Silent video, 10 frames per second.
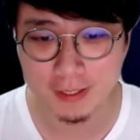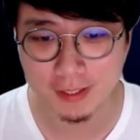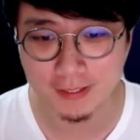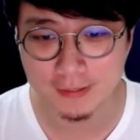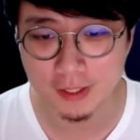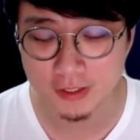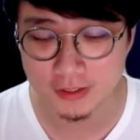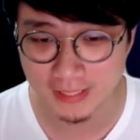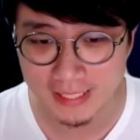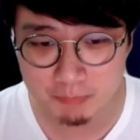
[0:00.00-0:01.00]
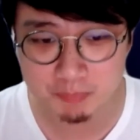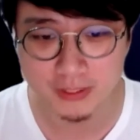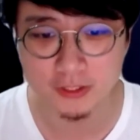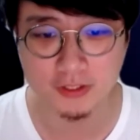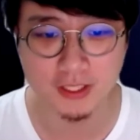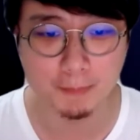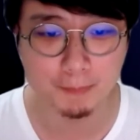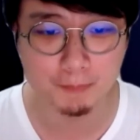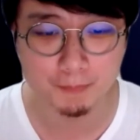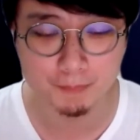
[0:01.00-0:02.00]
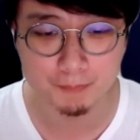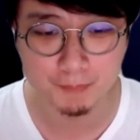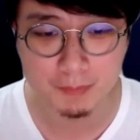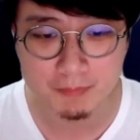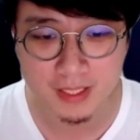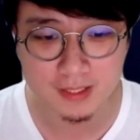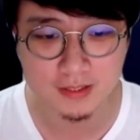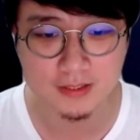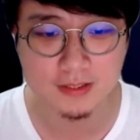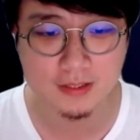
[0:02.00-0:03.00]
I lost 8 Bitcoin on BitMax